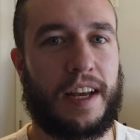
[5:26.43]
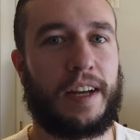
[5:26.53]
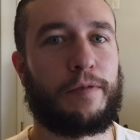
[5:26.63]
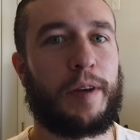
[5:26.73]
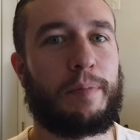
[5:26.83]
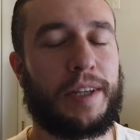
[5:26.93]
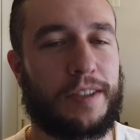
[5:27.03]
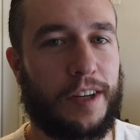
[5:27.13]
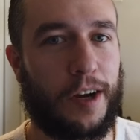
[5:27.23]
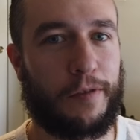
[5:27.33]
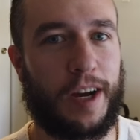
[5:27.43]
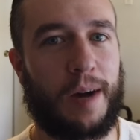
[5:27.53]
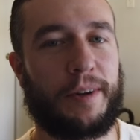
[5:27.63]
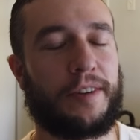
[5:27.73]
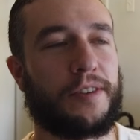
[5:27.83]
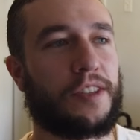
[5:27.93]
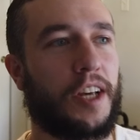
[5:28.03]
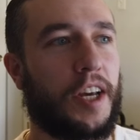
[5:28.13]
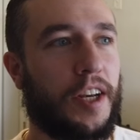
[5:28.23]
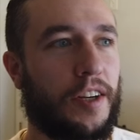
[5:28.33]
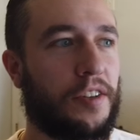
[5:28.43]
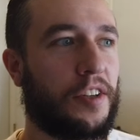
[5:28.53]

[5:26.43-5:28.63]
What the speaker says: kind of a pissed off commenter say,